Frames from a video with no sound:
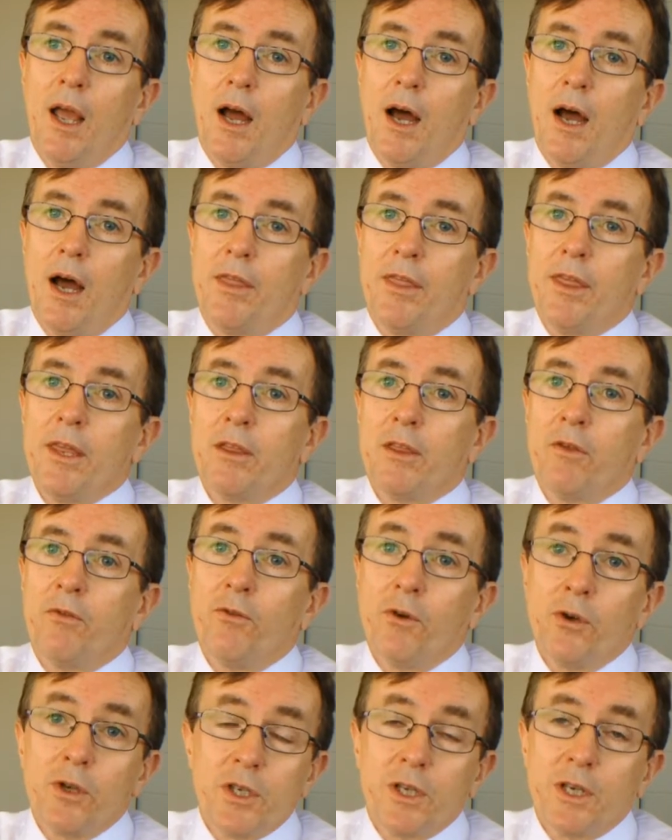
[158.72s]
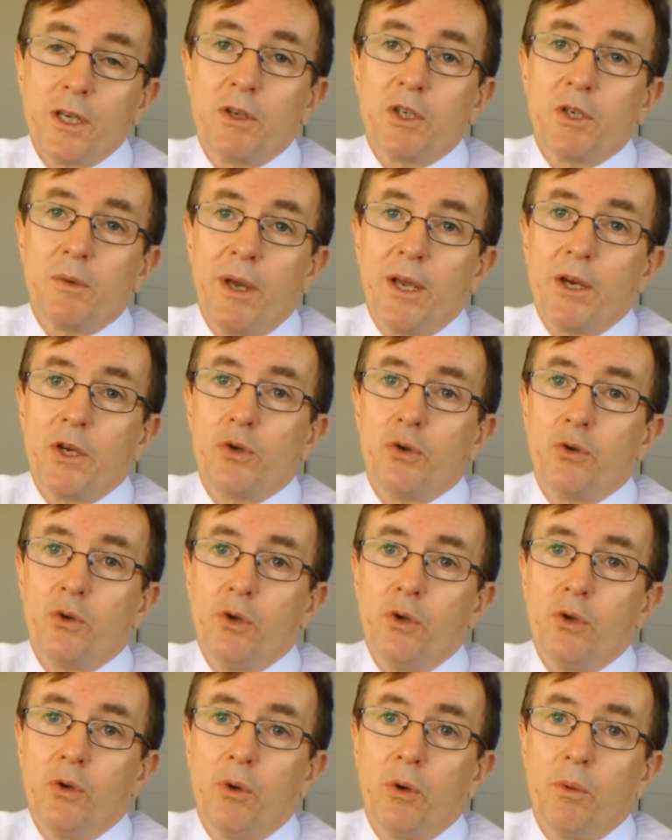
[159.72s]
I think the first thing is to make sure
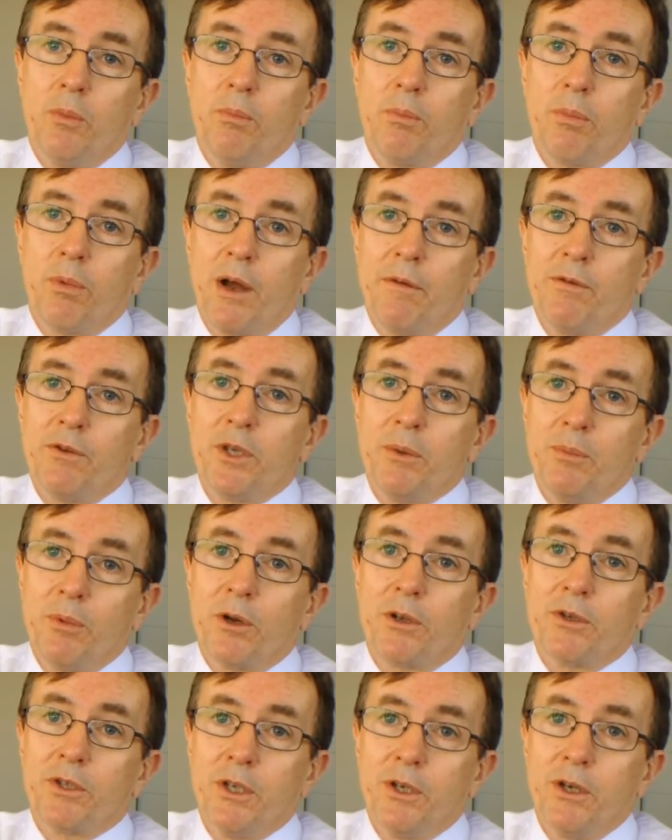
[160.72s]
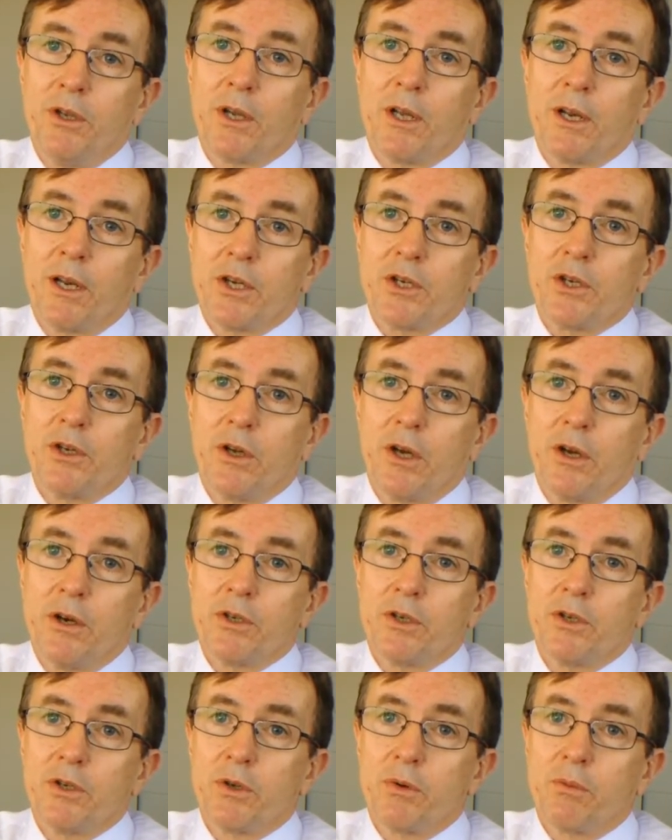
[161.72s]
your privacy policy and your collection
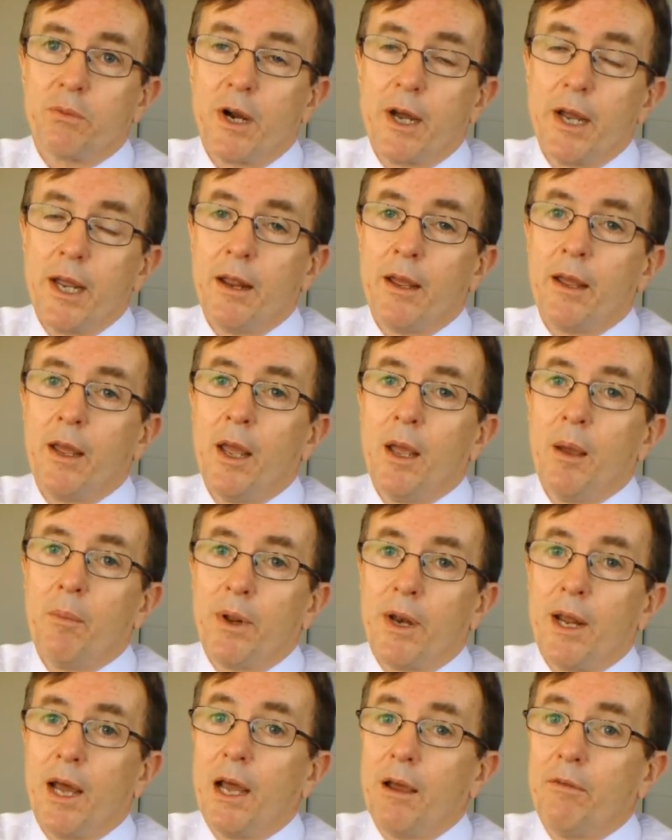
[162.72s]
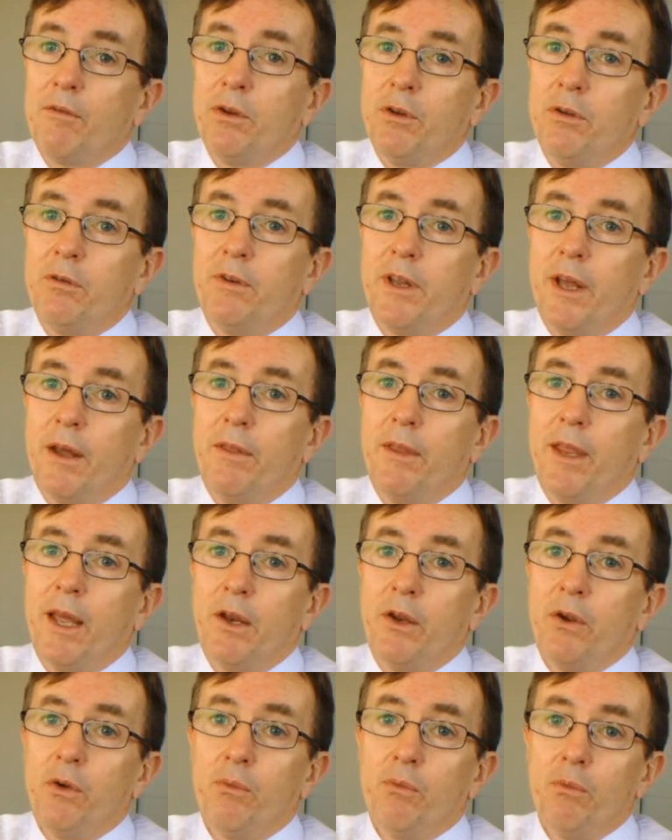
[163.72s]
notices are right, but after you've done
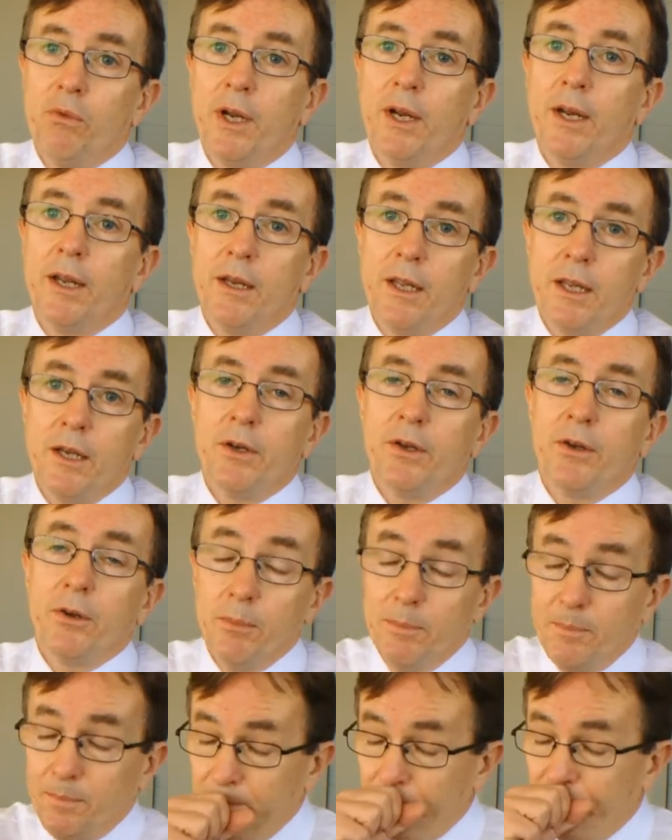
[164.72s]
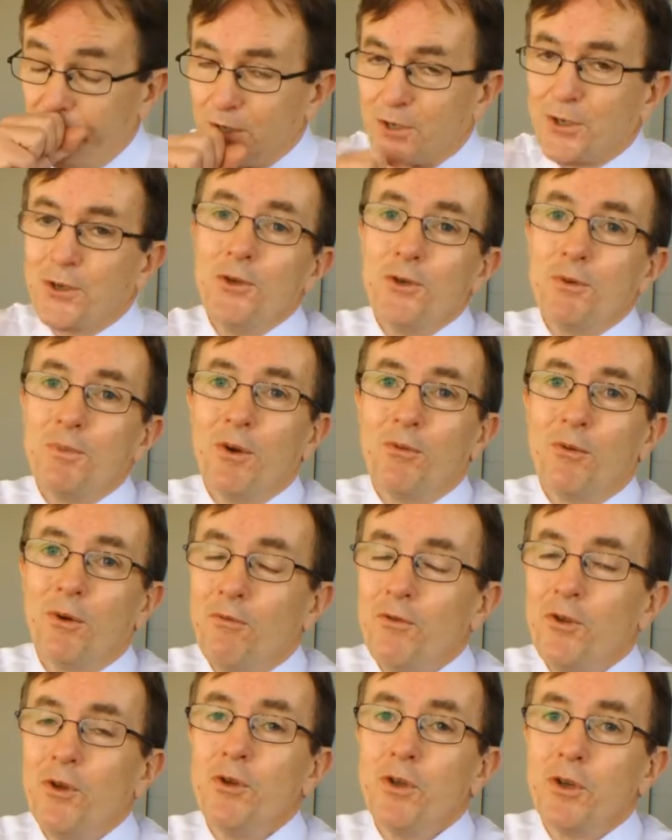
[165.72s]
that, you really need to
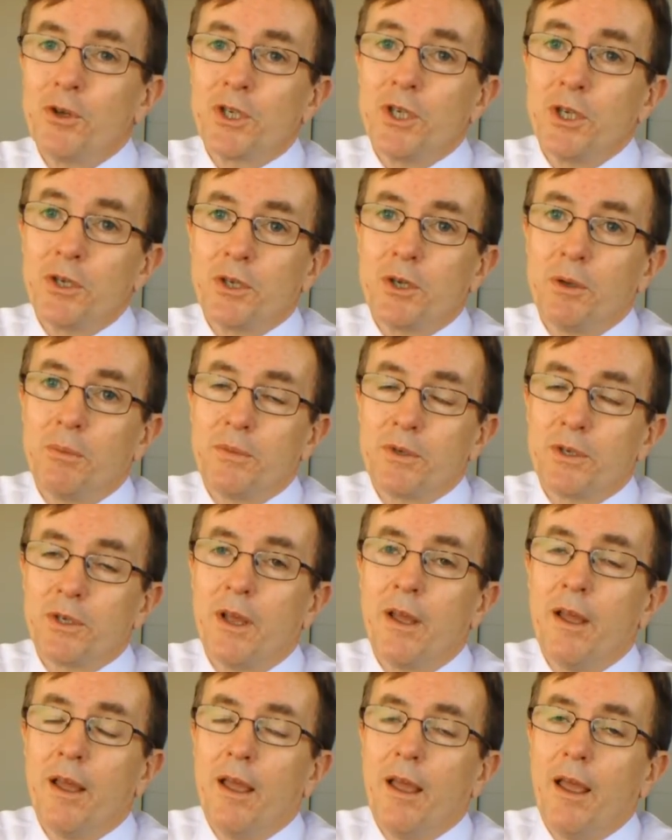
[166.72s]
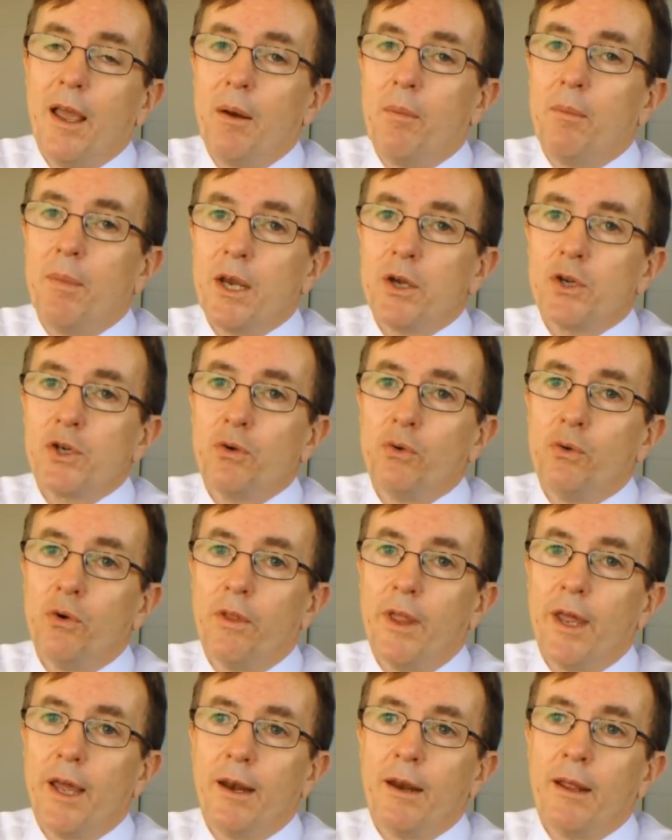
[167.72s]
review your systems and make
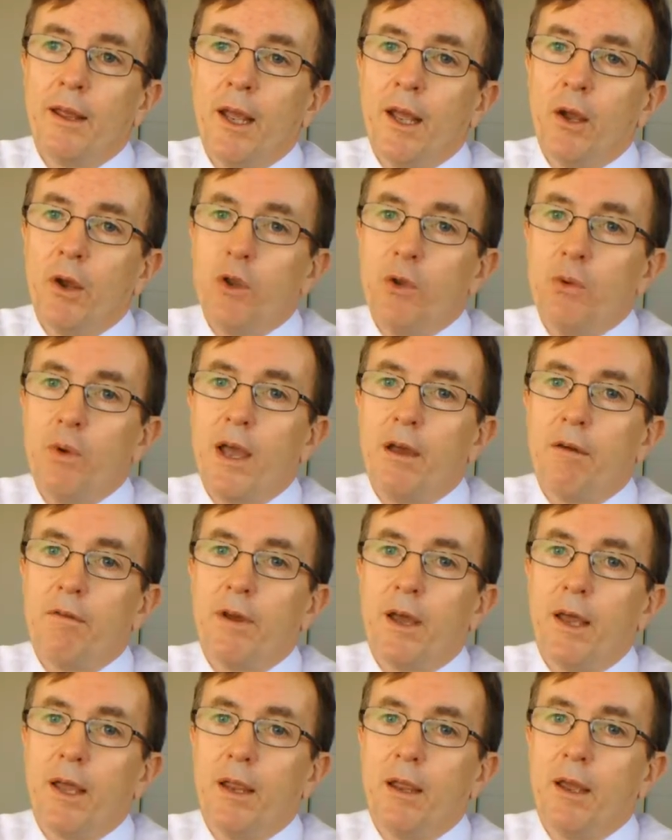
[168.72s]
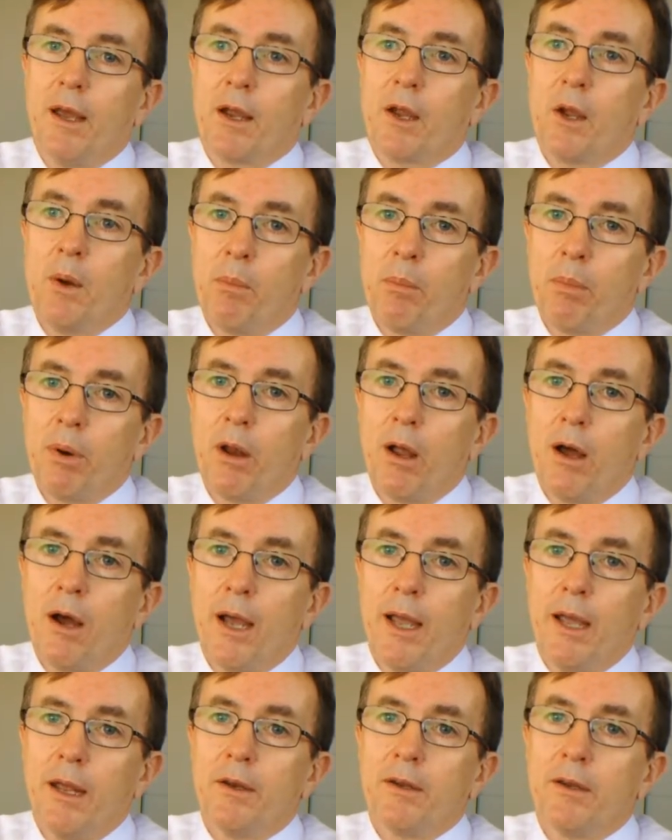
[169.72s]
sure that you have a
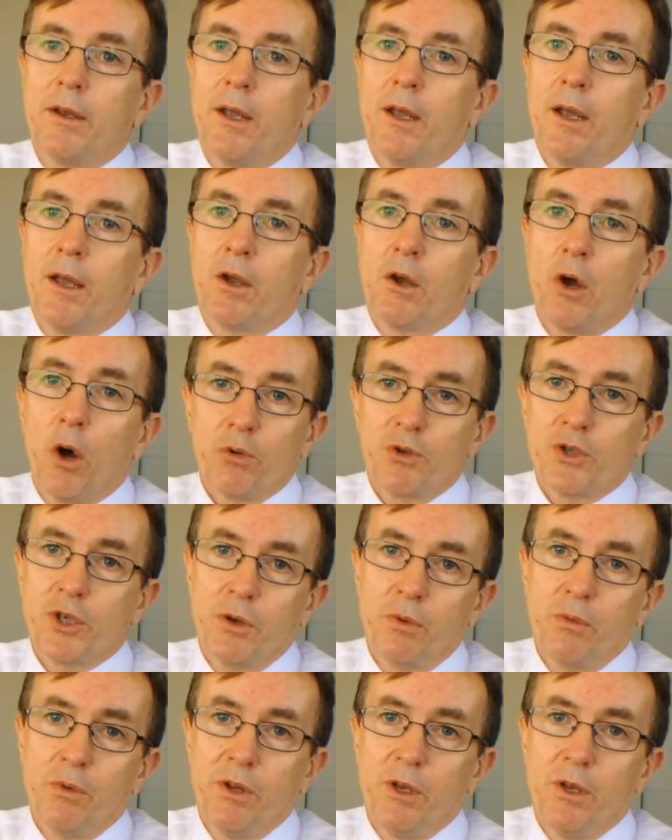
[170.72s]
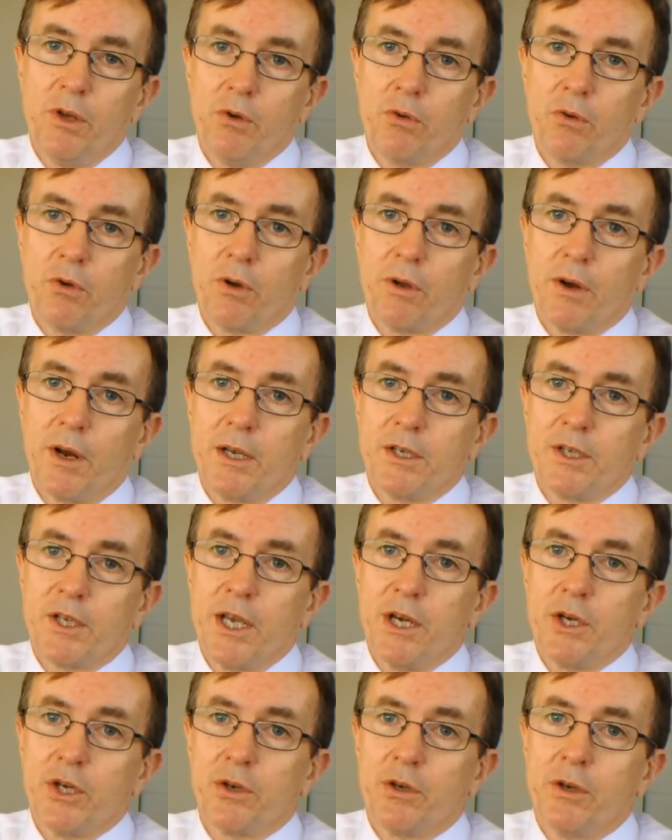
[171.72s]
compliant culture within your
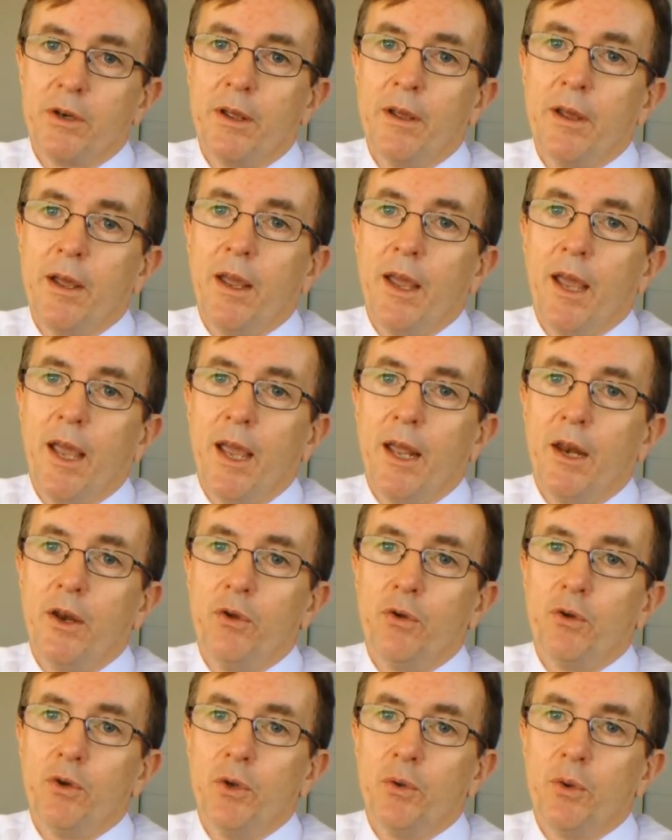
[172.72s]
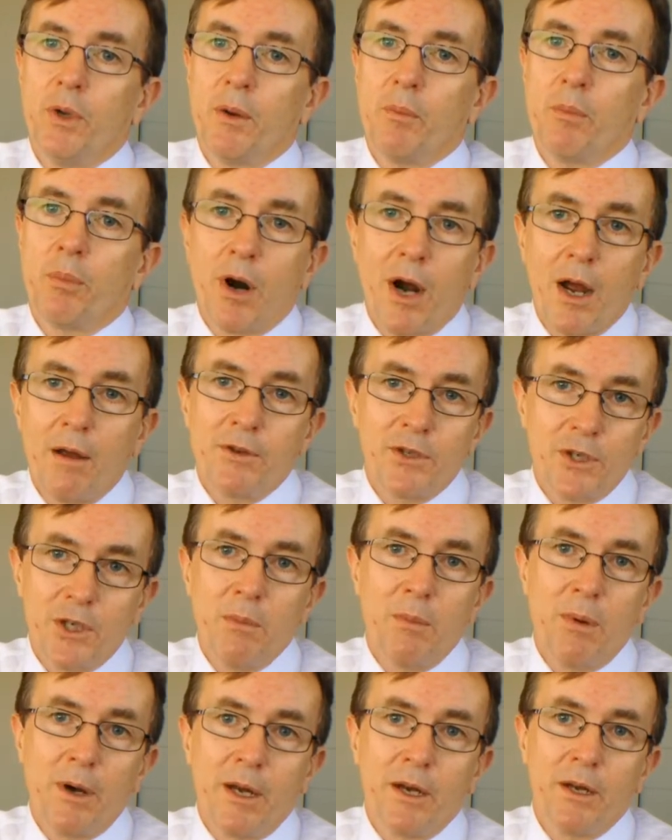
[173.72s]
organisation and you're doing
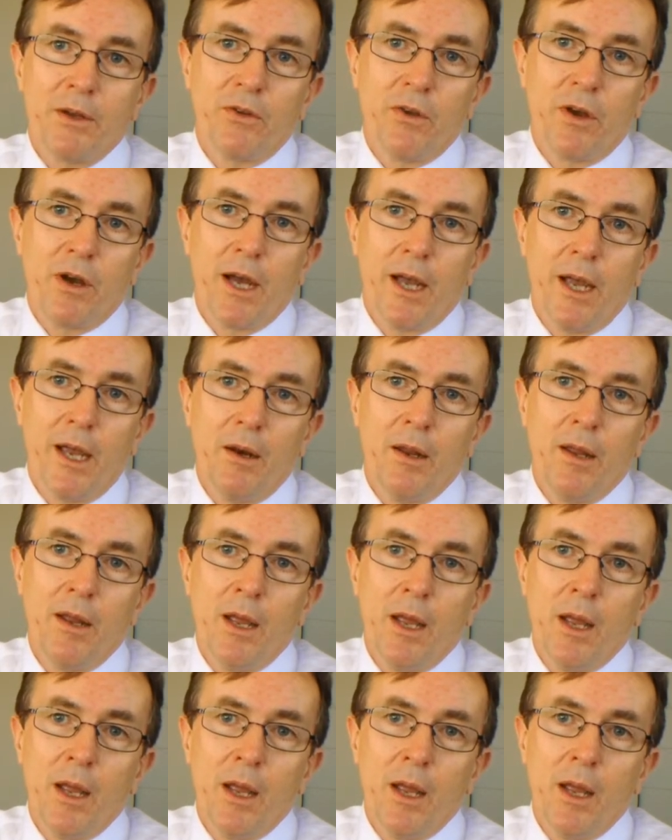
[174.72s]
privacy by design,